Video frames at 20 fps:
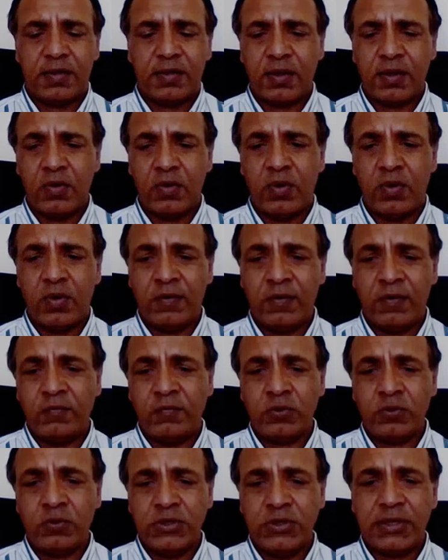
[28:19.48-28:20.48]
So
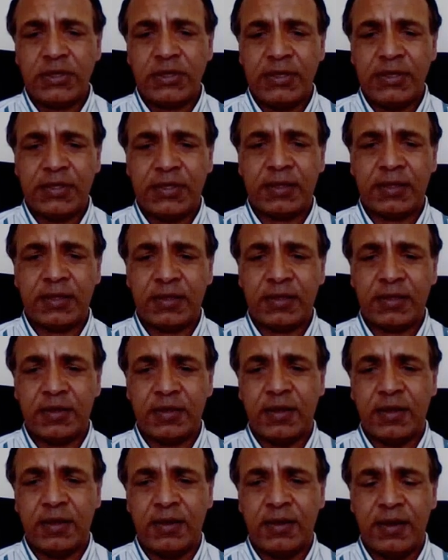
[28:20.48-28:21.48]
unfortunately,
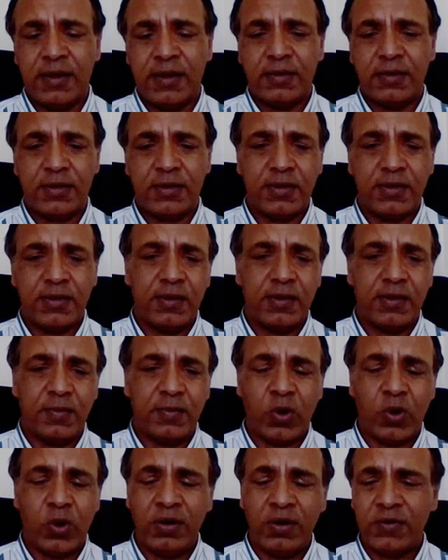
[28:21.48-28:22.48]

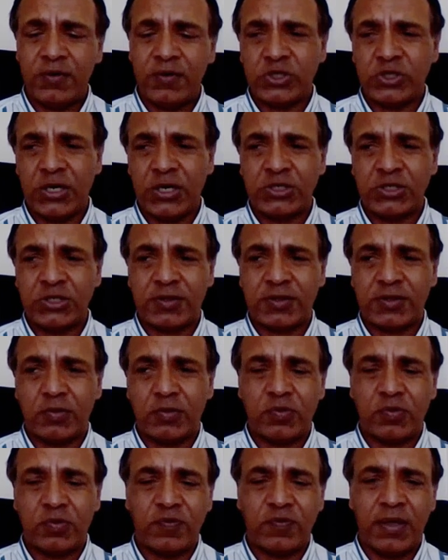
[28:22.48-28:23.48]
one of the challenges
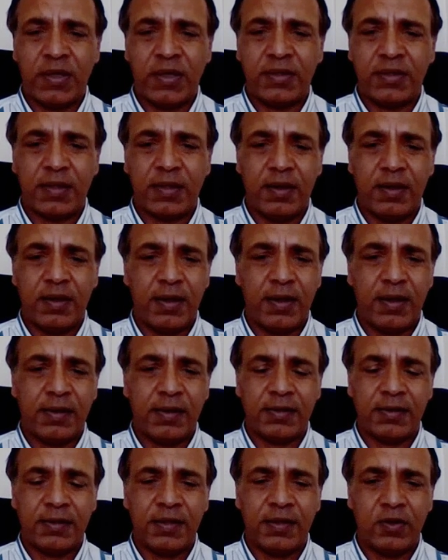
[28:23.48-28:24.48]
that we face,
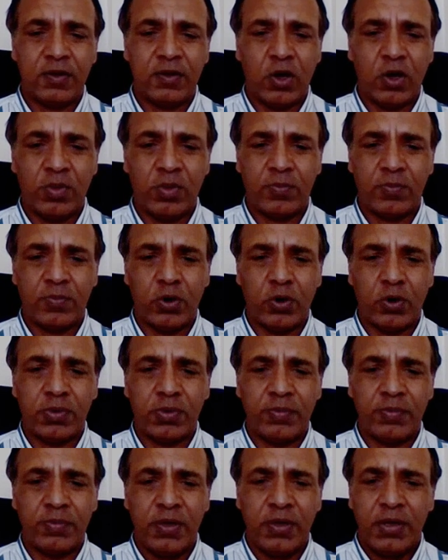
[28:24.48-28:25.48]
and this is a global
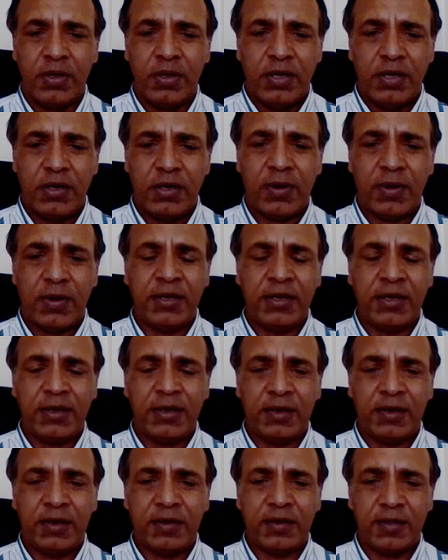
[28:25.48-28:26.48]
problem in many
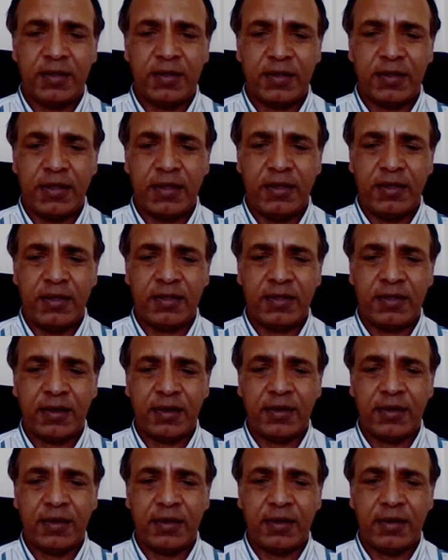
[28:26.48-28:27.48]
countries, is
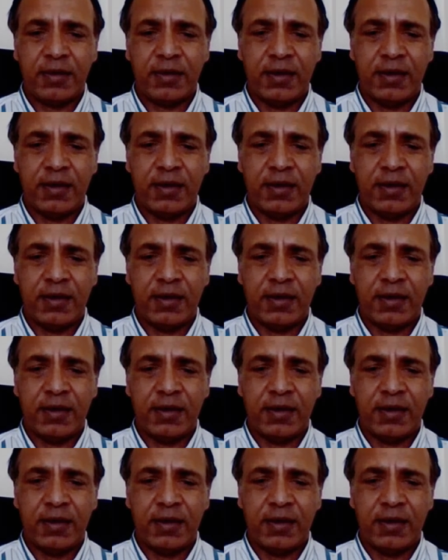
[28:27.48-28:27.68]
that